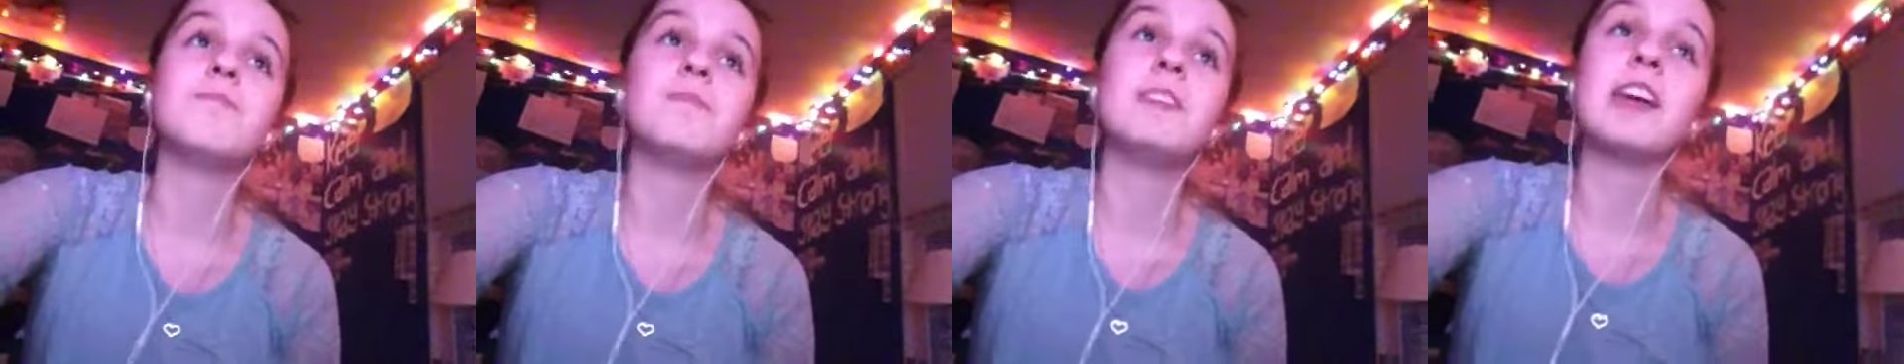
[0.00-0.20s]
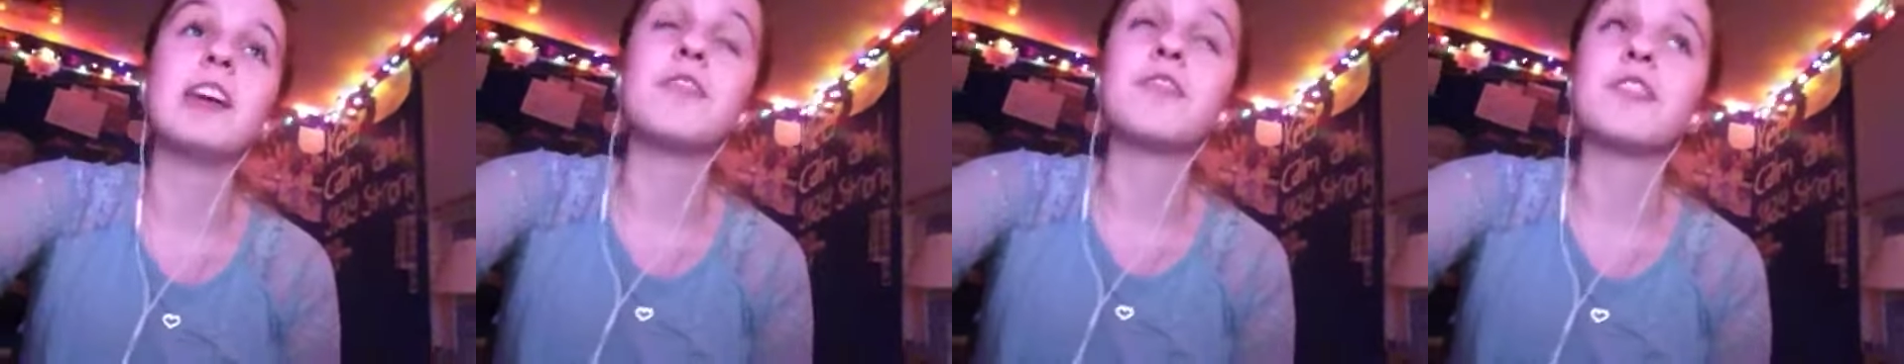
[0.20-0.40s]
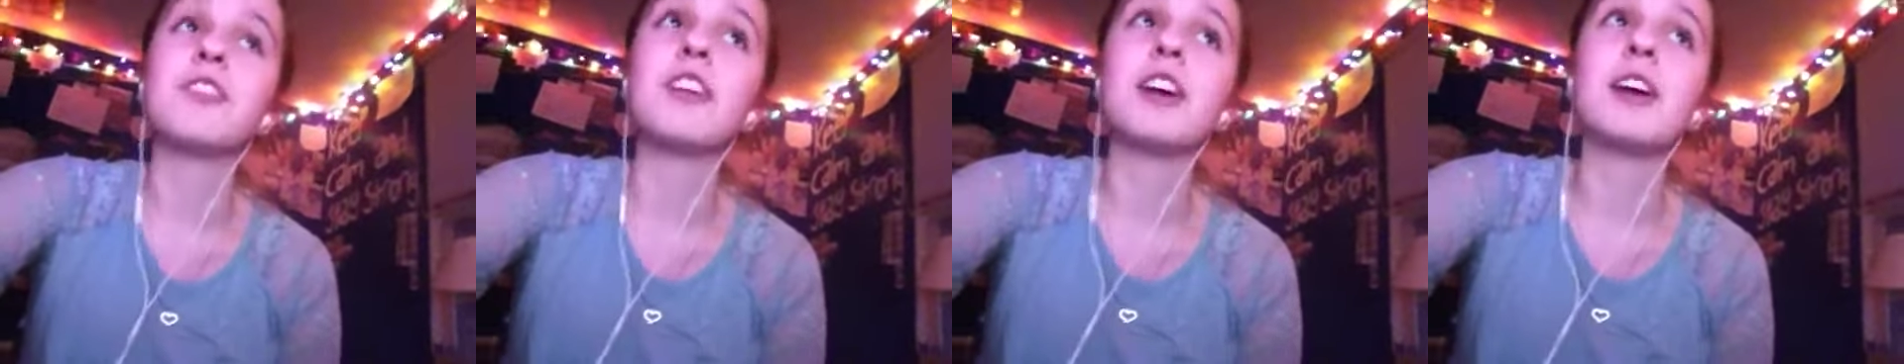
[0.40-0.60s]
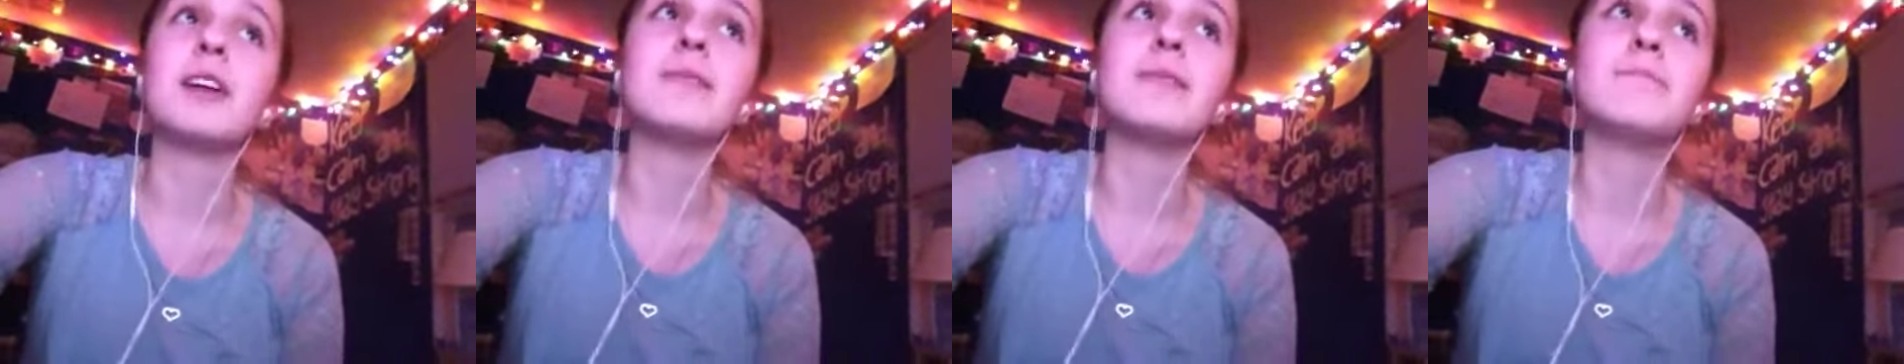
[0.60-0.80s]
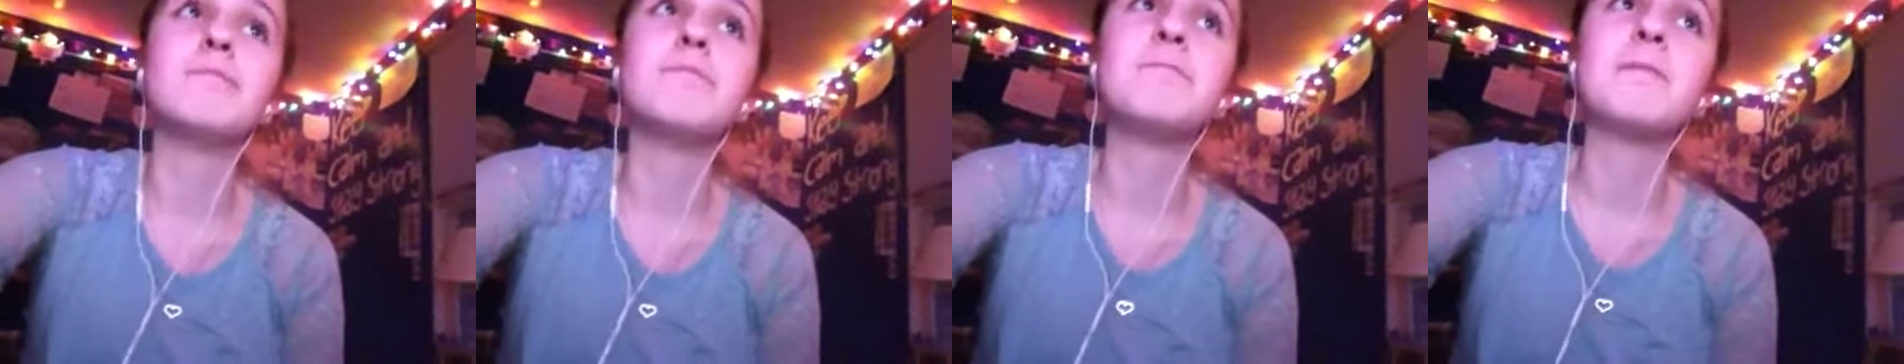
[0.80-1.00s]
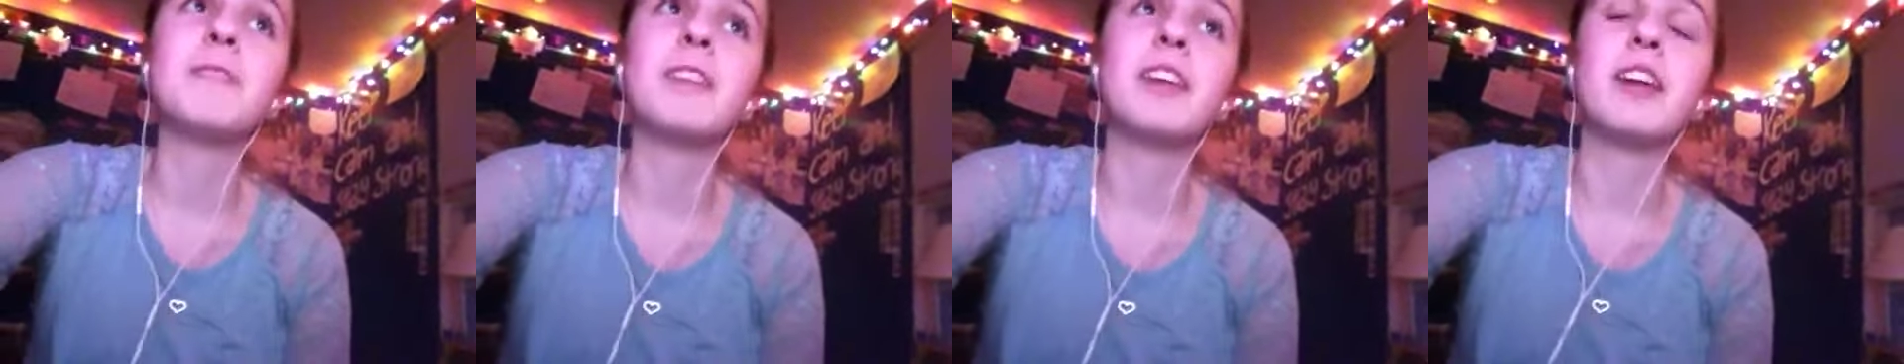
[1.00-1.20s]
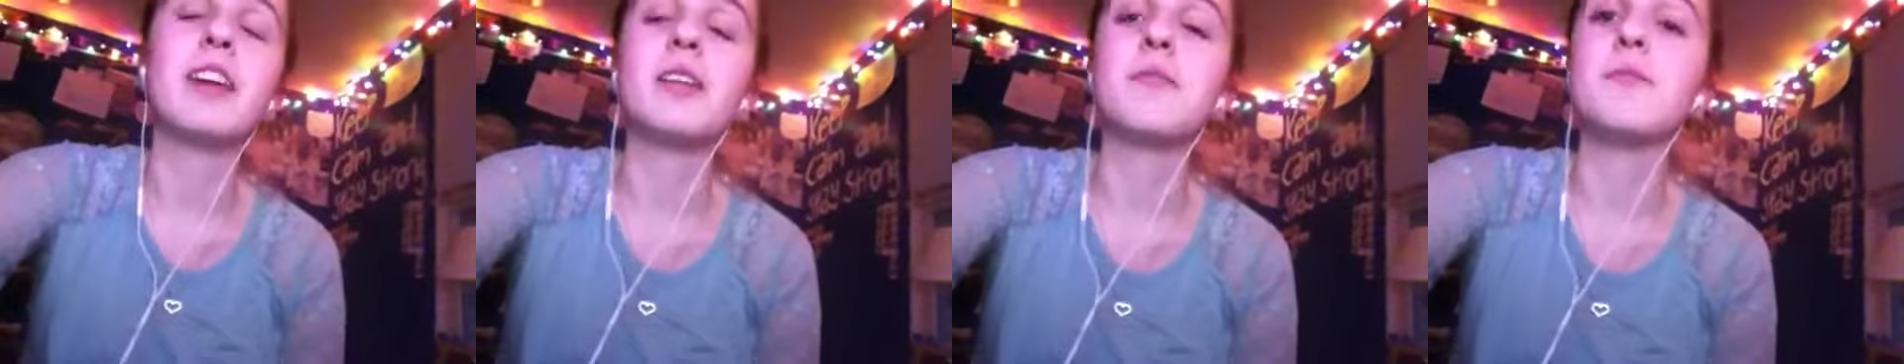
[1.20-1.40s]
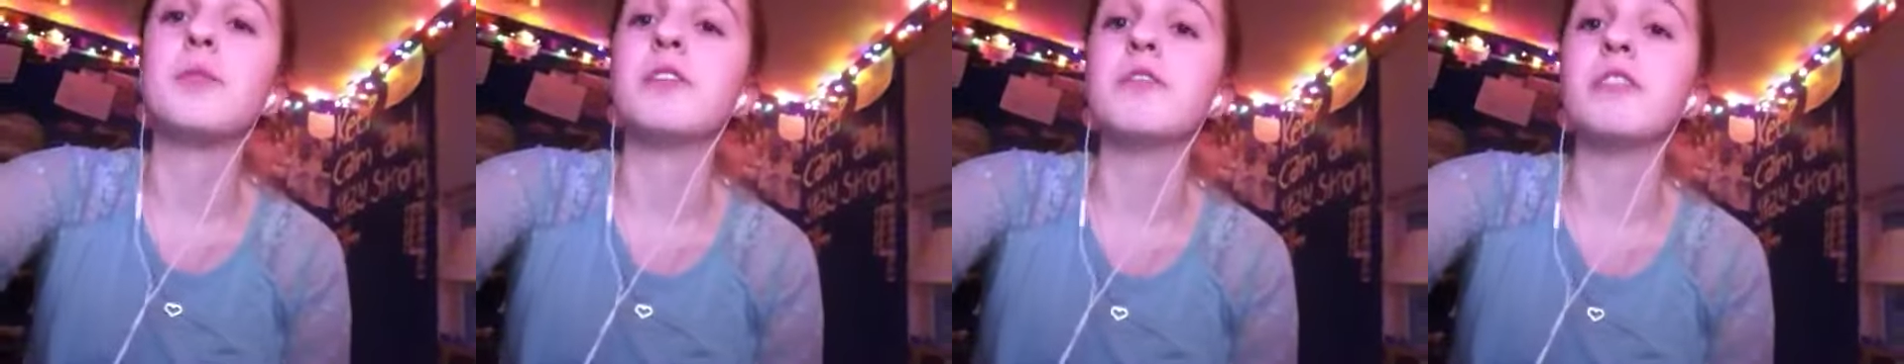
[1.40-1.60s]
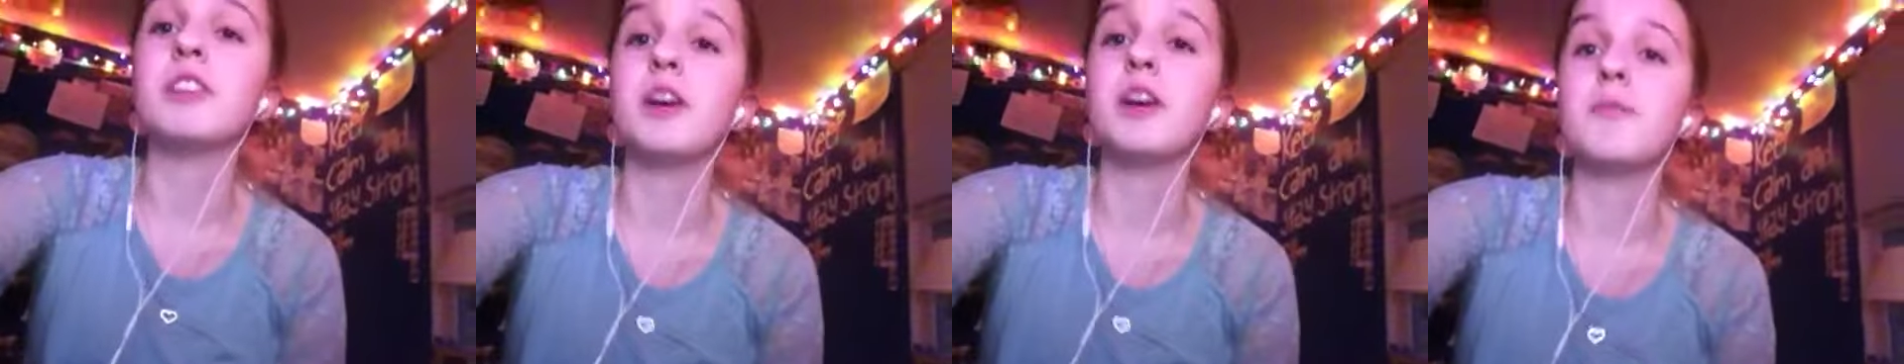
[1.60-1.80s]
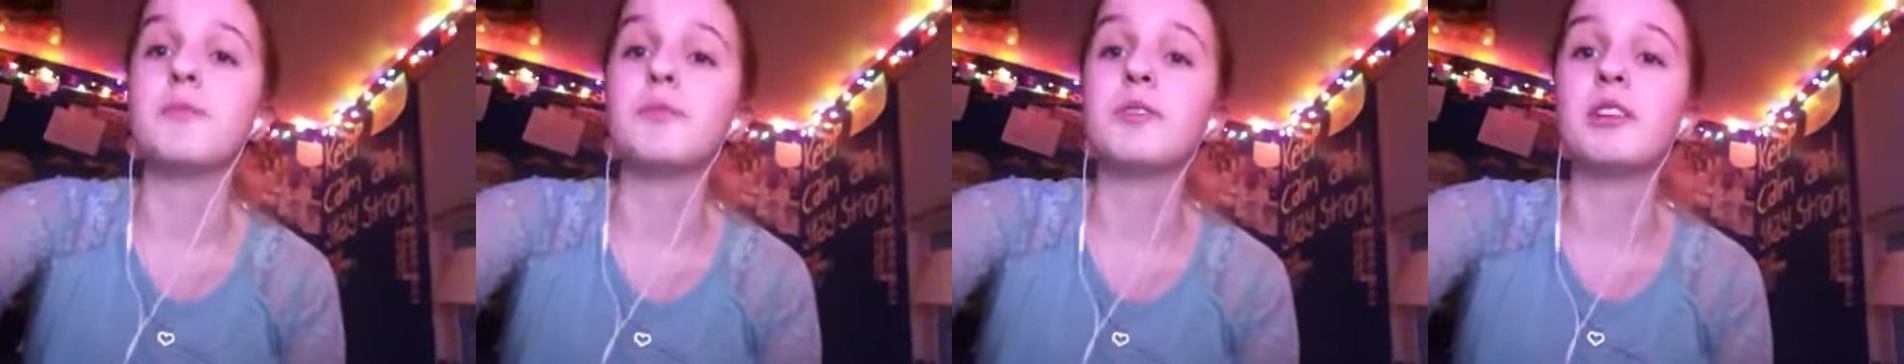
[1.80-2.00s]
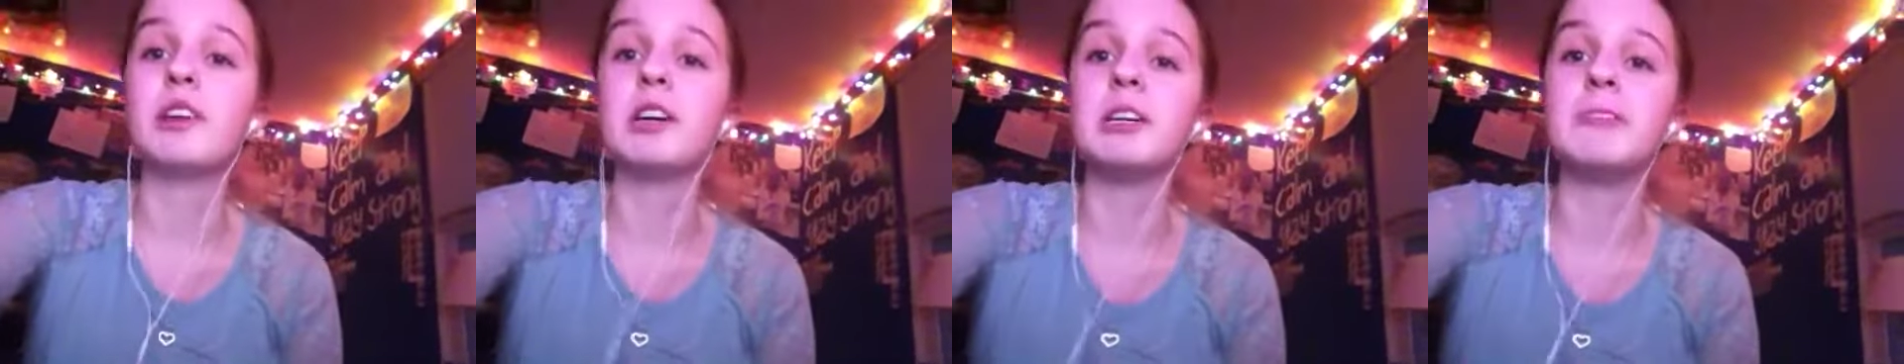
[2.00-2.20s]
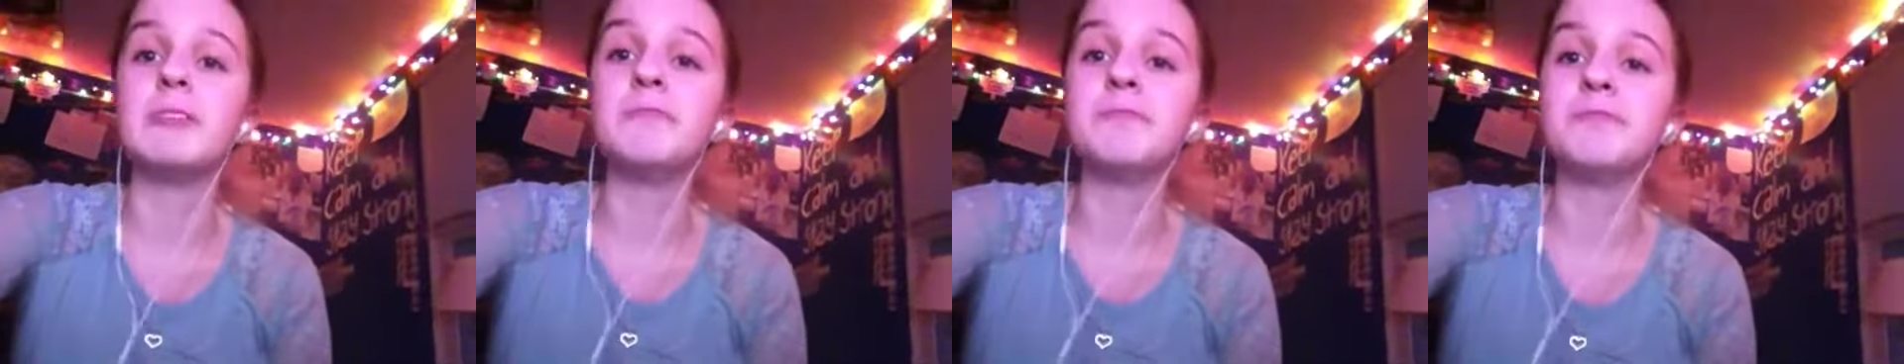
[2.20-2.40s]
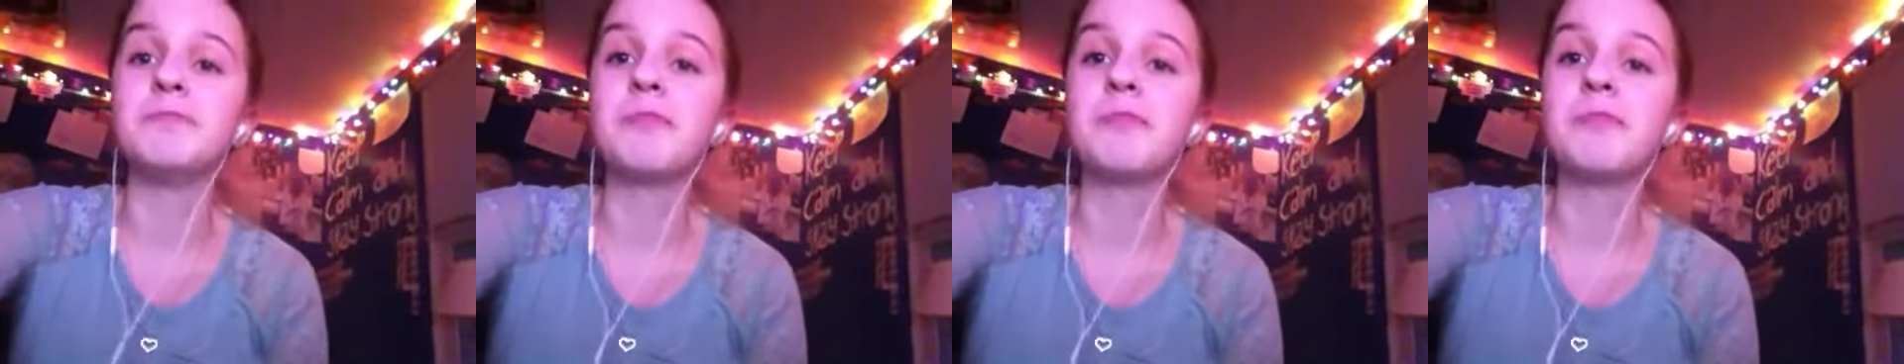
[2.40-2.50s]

yesterday, and I didn't put one up, so